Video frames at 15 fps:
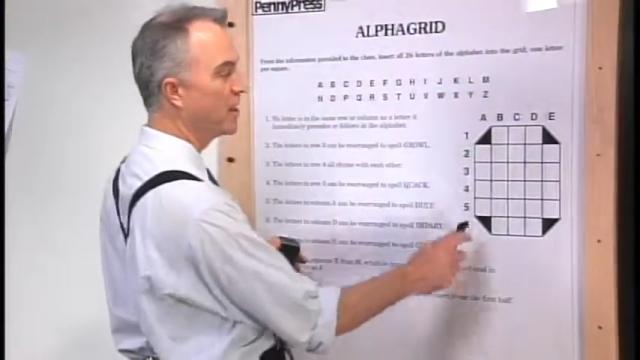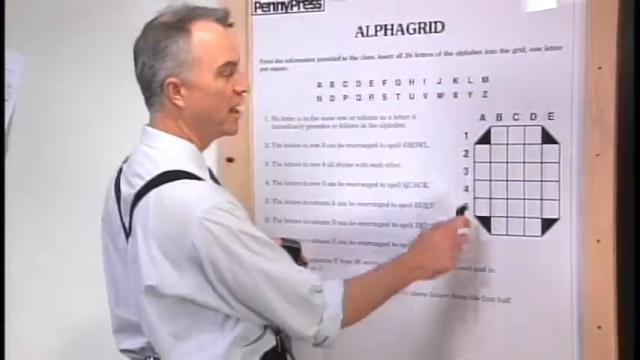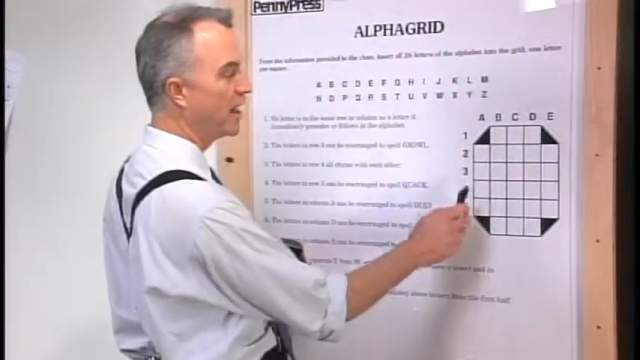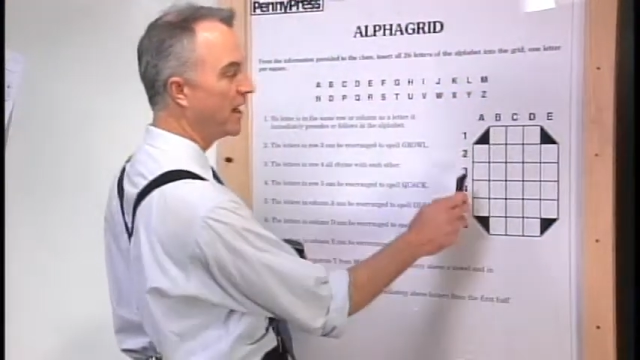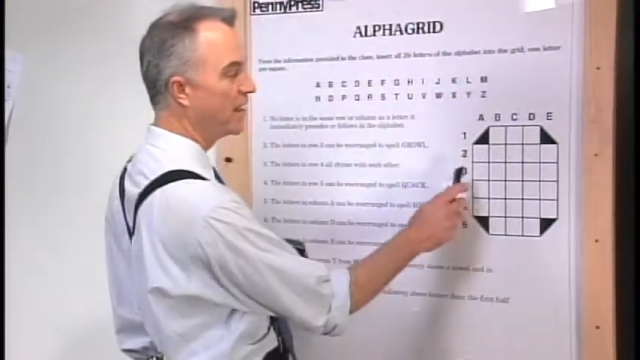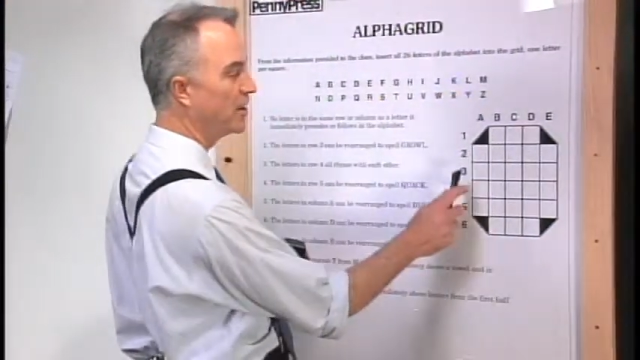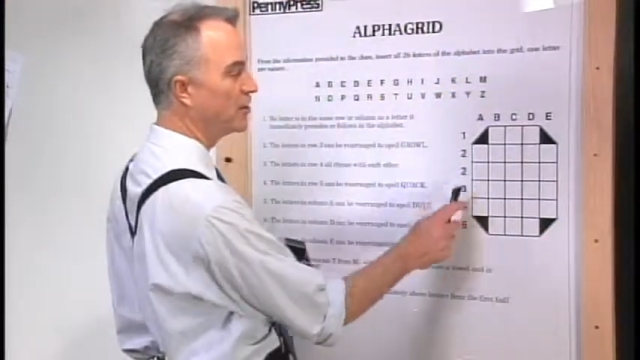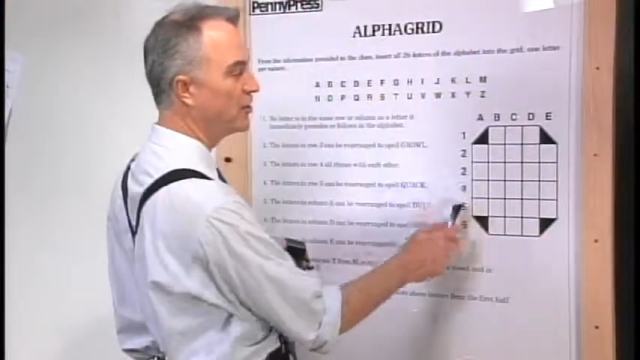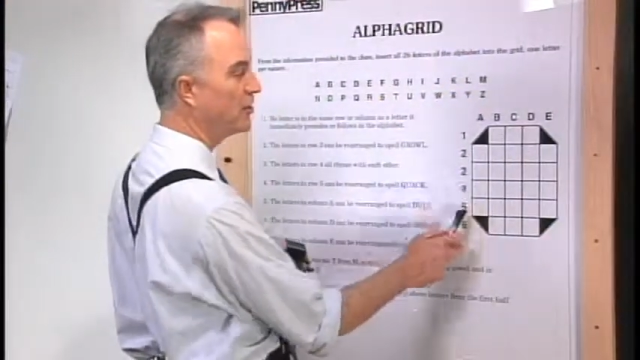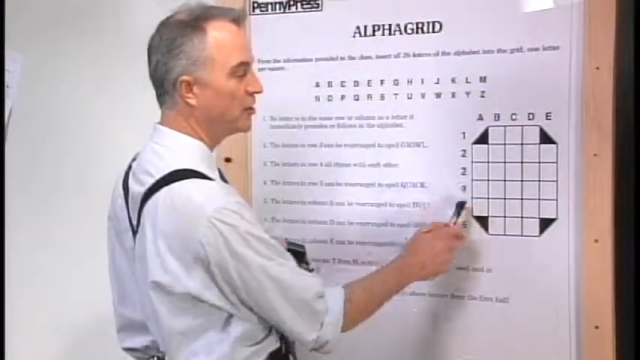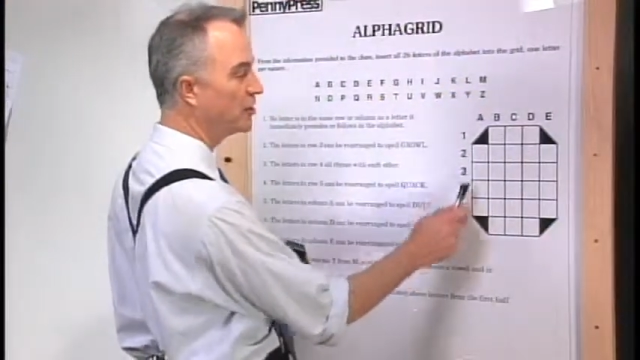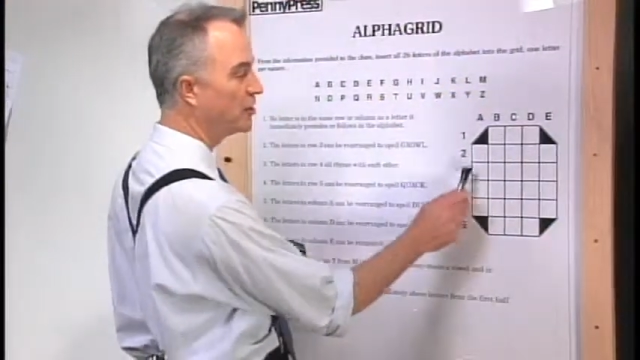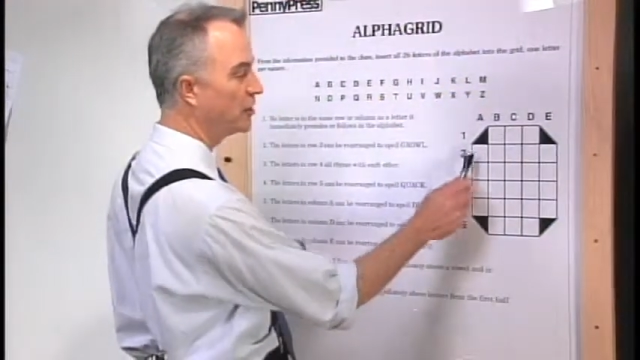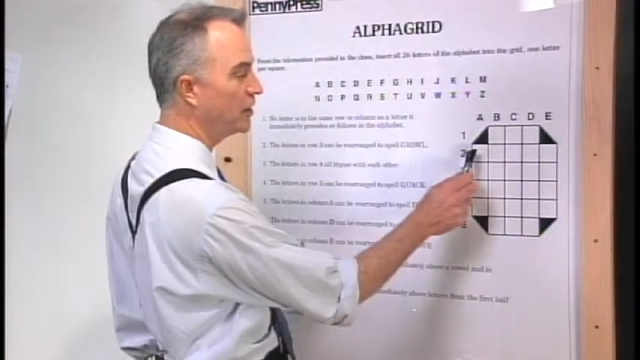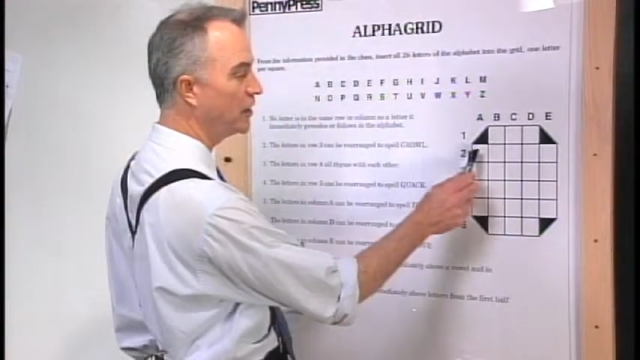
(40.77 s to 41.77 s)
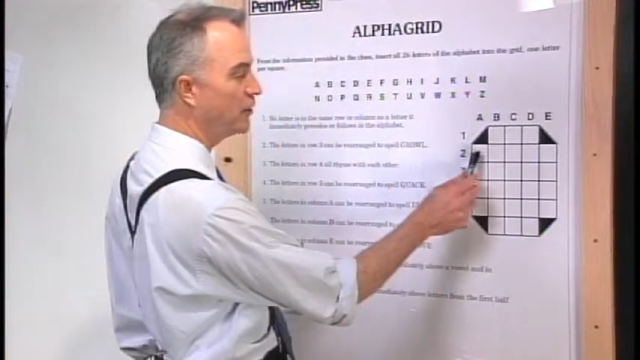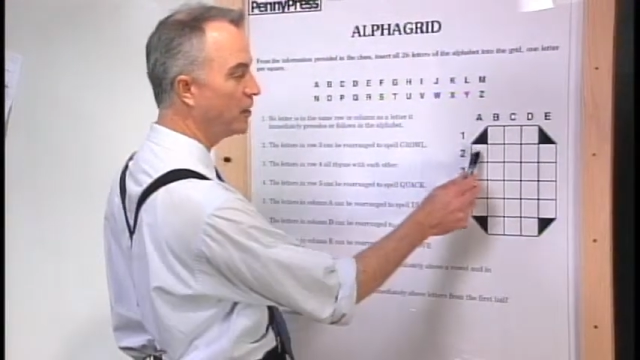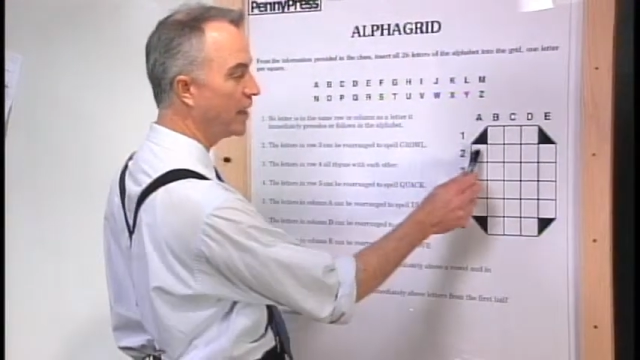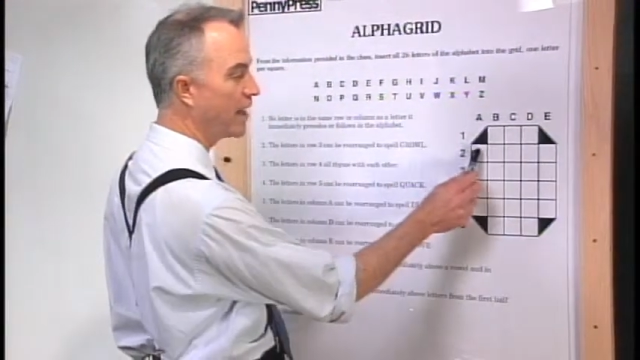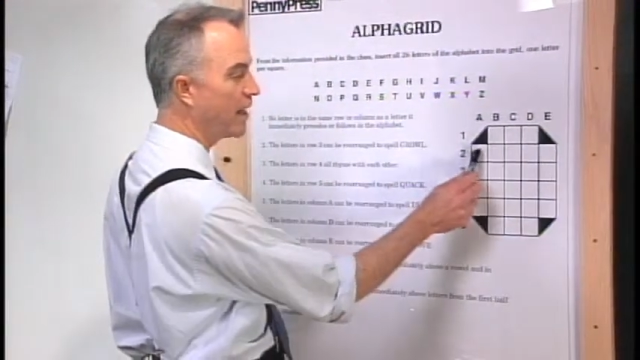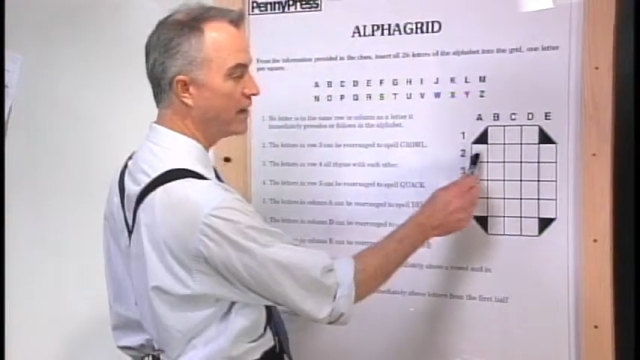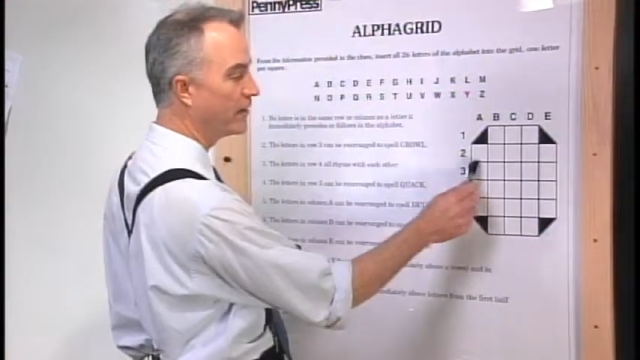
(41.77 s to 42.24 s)
And as you can see,
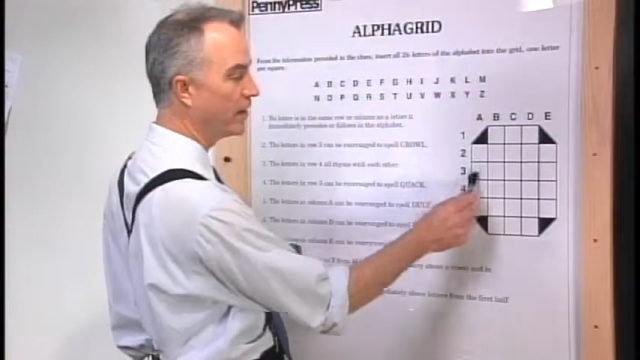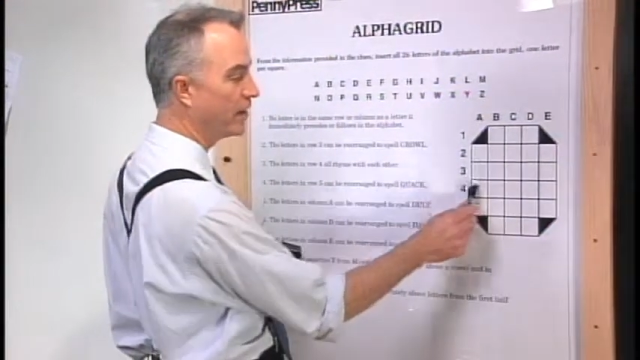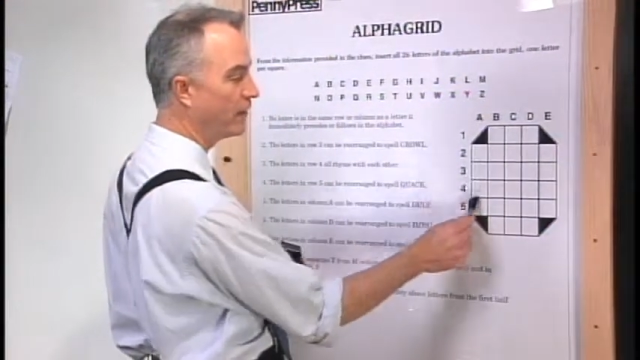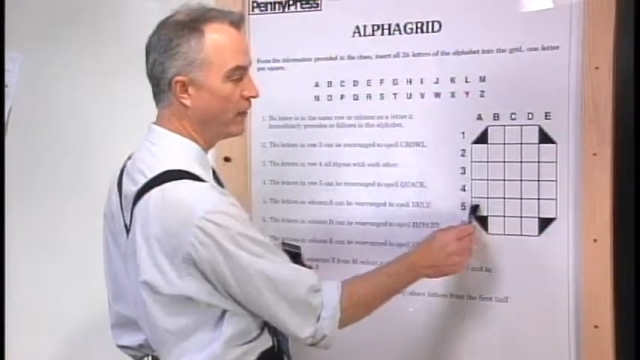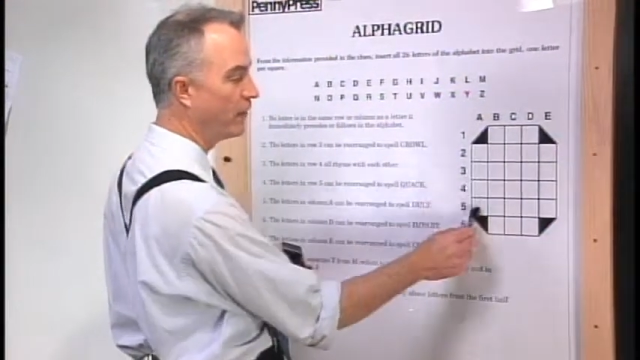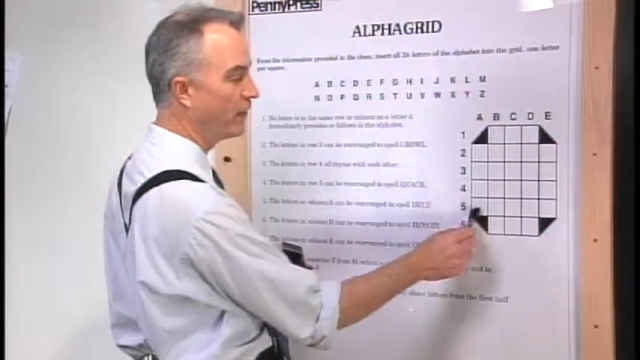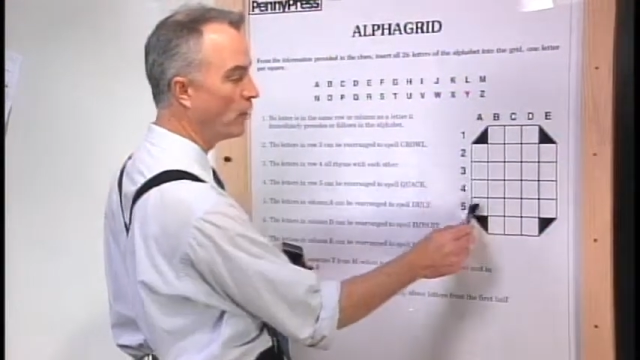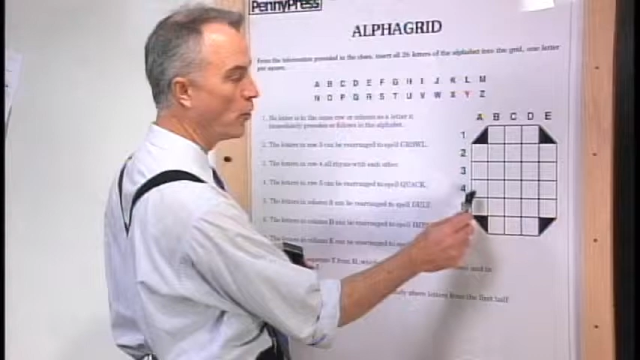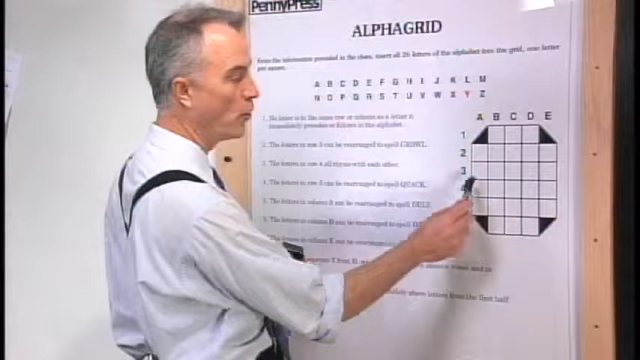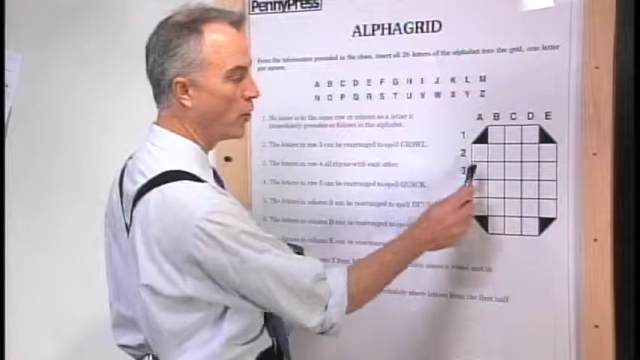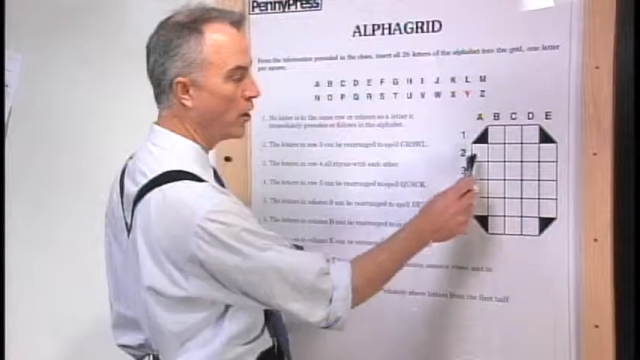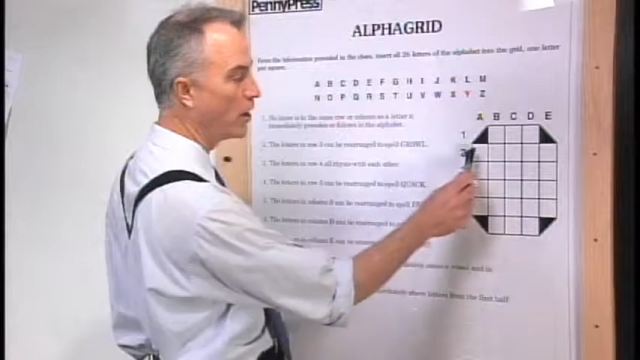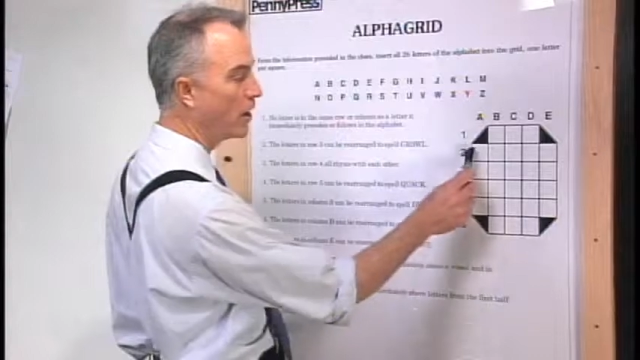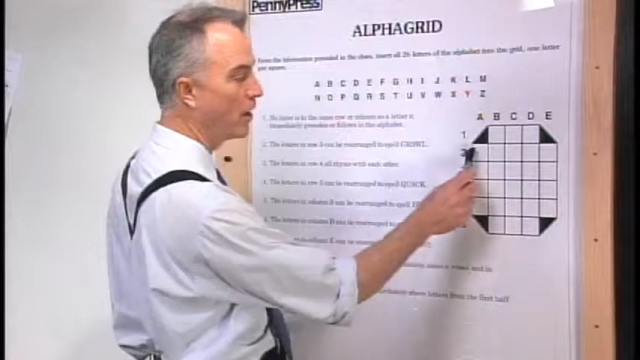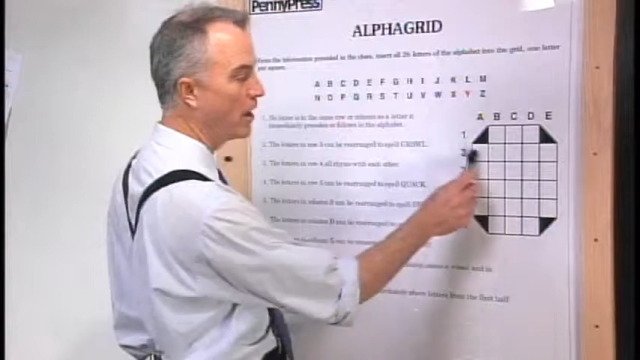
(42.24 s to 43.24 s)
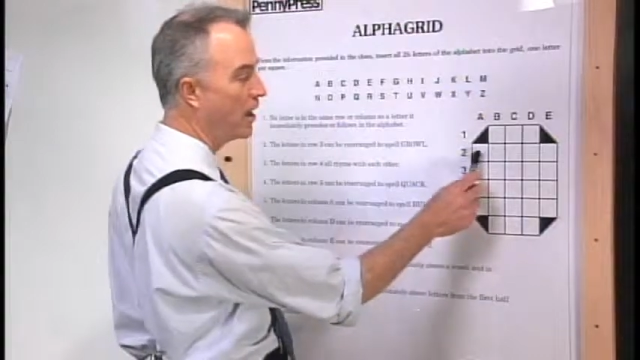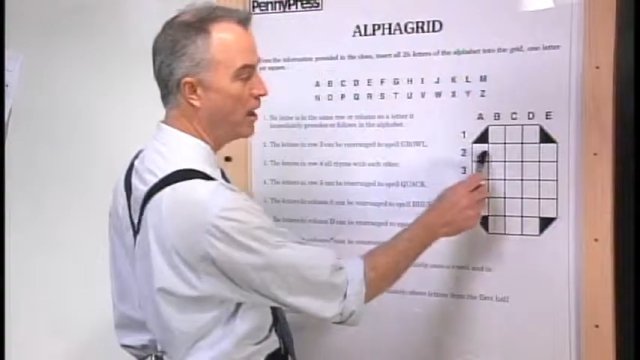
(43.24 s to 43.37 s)
we have a 4